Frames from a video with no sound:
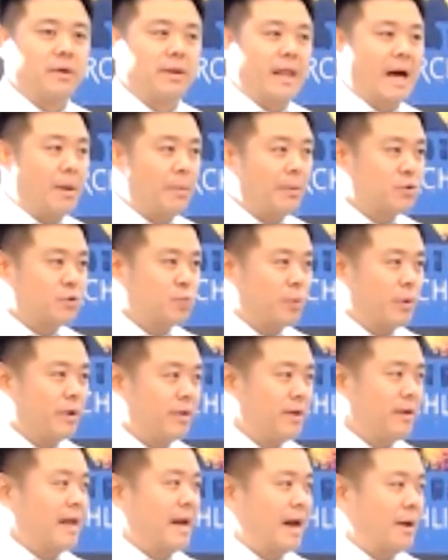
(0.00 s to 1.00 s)
That was one
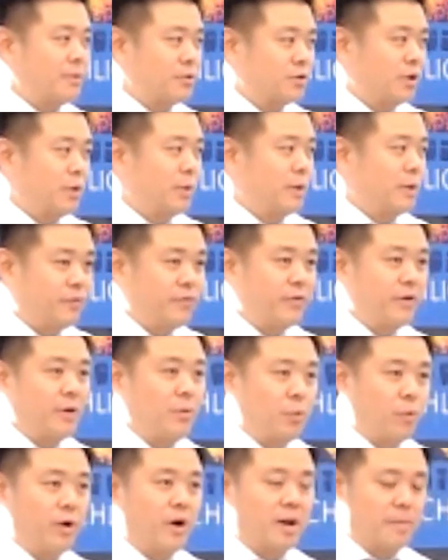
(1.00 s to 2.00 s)
thing that I was always very
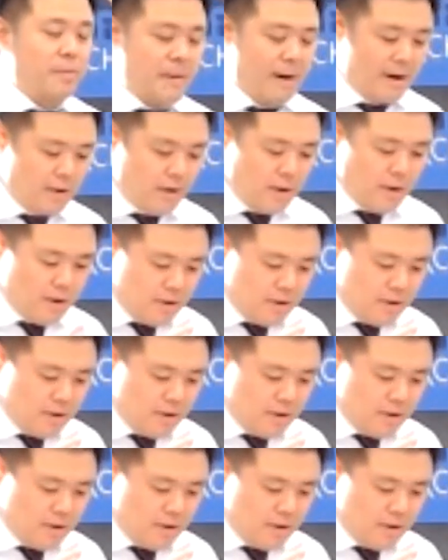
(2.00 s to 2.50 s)
worried about,